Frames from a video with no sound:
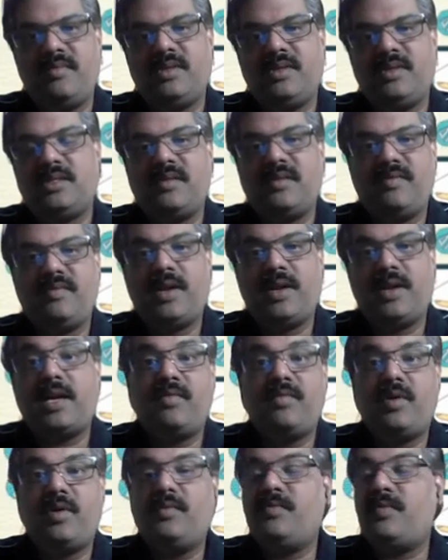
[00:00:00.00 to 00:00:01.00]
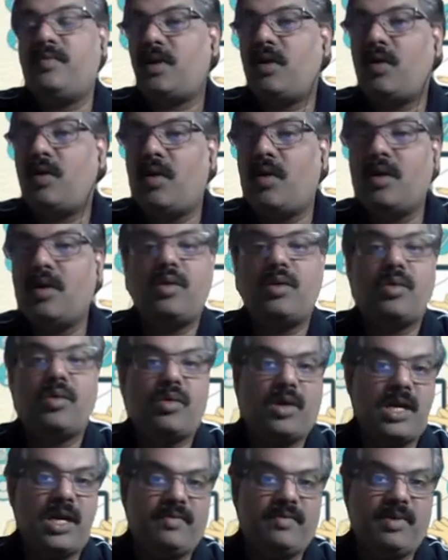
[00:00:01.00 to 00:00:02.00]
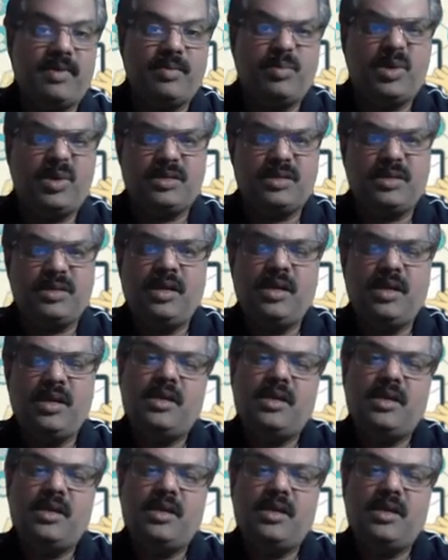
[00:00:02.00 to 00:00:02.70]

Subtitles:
which is a platform for all no-code developers.